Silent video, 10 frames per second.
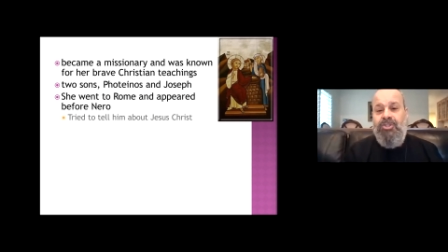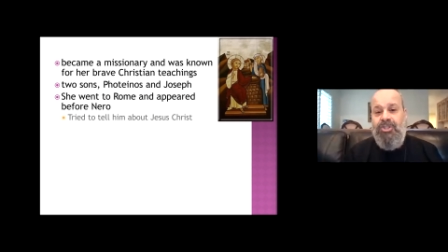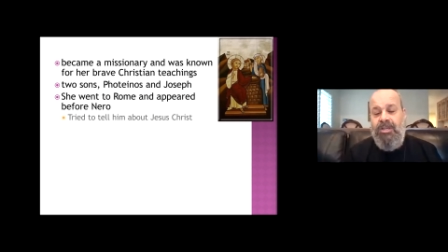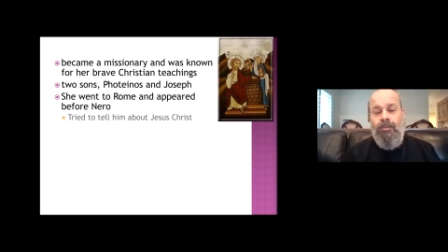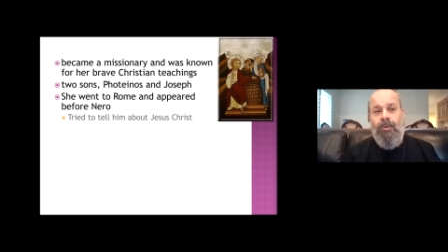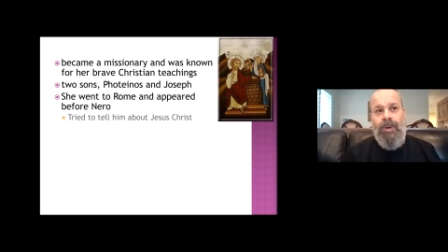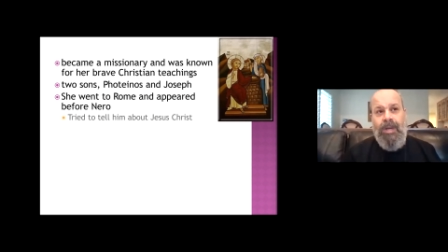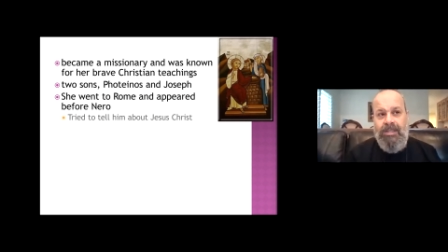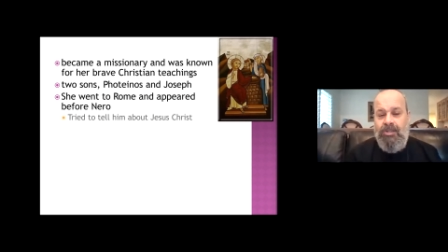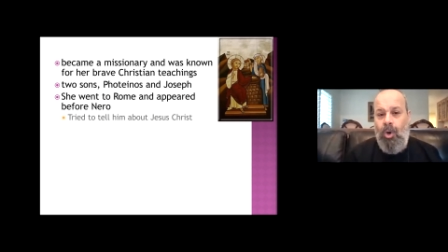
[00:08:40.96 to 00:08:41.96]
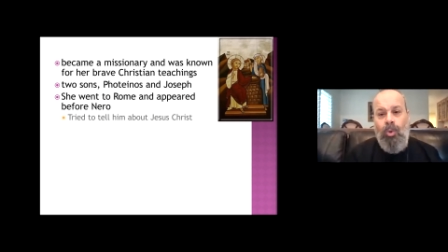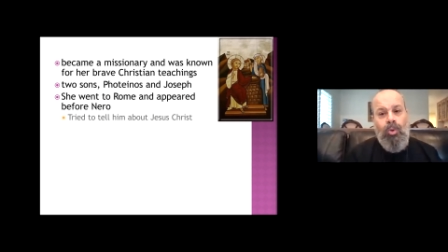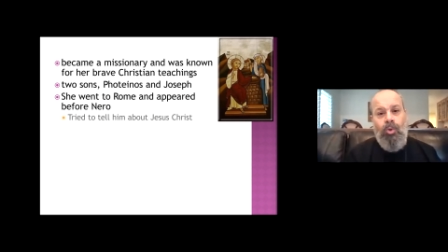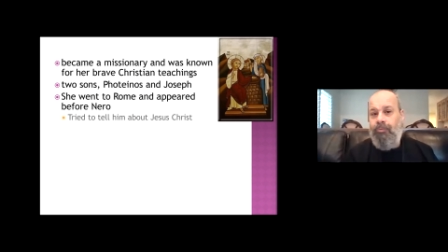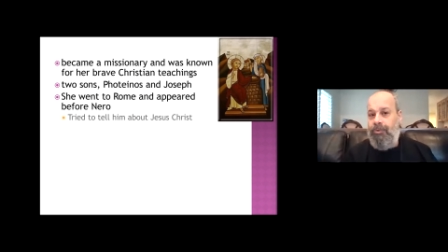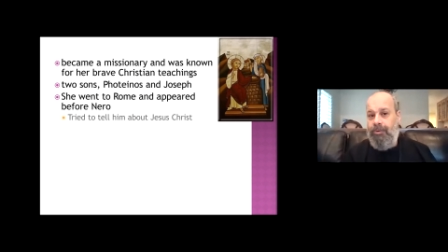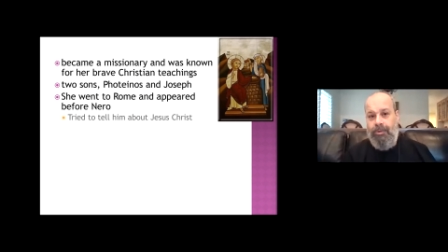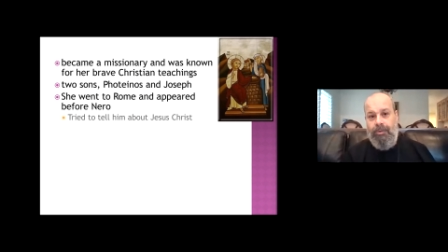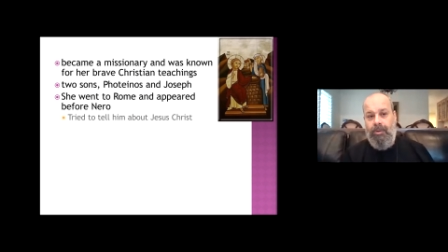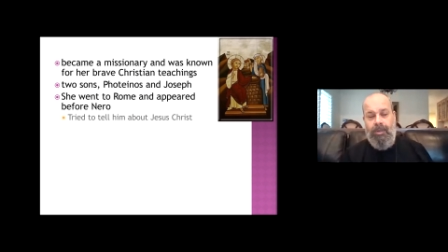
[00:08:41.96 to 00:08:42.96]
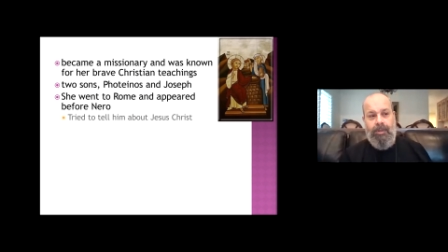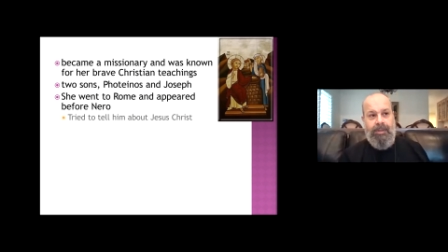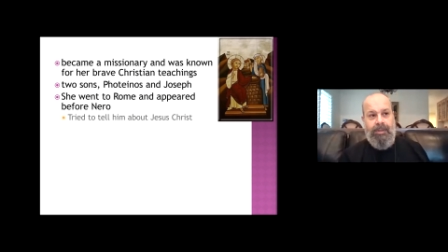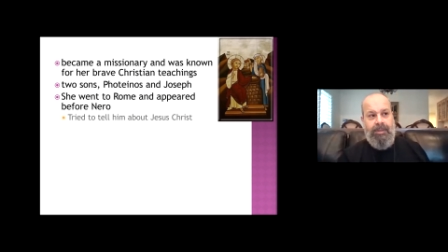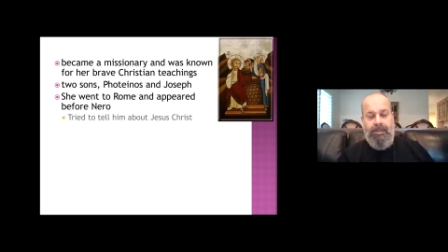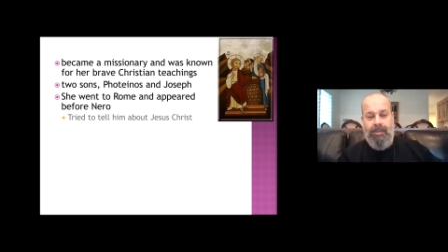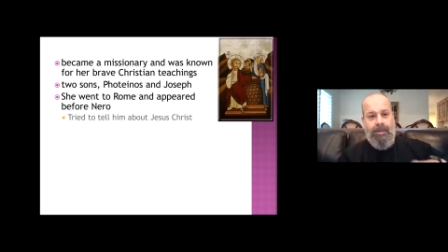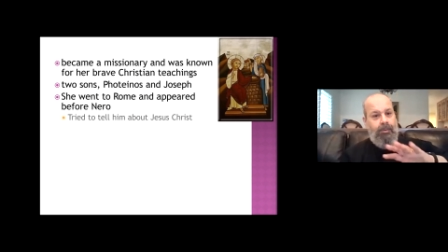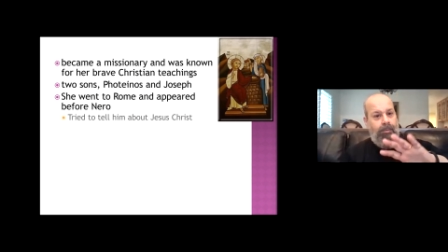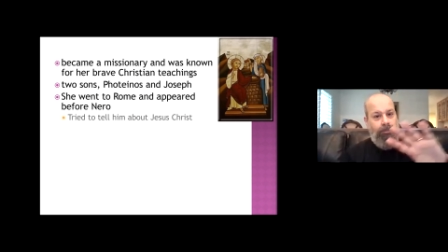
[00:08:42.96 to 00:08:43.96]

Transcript: She went all over the